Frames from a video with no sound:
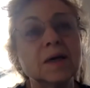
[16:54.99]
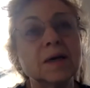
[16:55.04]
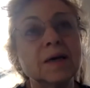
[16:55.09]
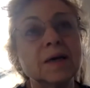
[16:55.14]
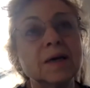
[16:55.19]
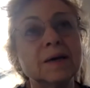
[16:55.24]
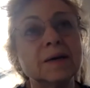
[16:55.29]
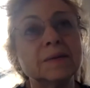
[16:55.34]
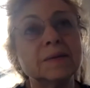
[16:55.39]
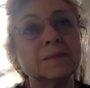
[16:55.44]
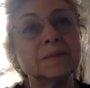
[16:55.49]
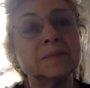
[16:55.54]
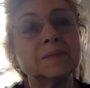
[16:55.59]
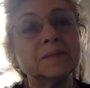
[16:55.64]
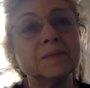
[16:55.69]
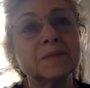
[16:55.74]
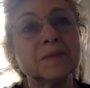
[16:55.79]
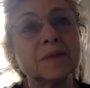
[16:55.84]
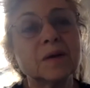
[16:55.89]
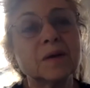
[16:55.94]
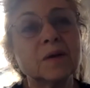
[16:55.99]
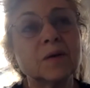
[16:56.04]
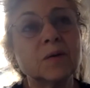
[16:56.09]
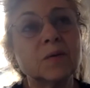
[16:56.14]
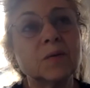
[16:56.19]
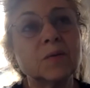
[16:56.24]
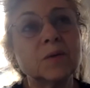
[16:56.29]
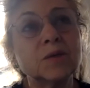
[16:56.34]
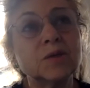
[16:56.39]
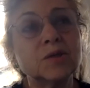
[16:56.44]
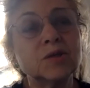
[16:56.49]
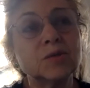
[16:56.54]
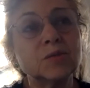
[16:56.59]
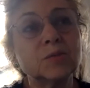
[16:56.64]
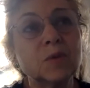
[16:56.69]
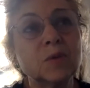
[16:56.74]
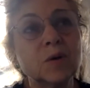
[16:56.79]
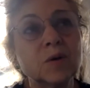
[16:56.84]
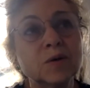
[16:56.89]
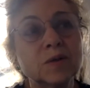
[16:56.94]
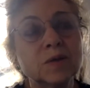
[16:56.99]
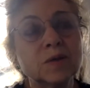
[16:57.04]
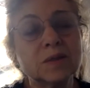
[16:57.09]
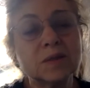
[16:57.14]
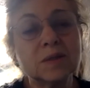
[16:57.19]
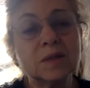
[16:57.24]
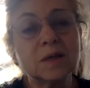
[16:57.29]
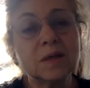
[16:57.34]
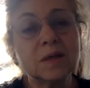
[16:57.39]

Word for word: um, which was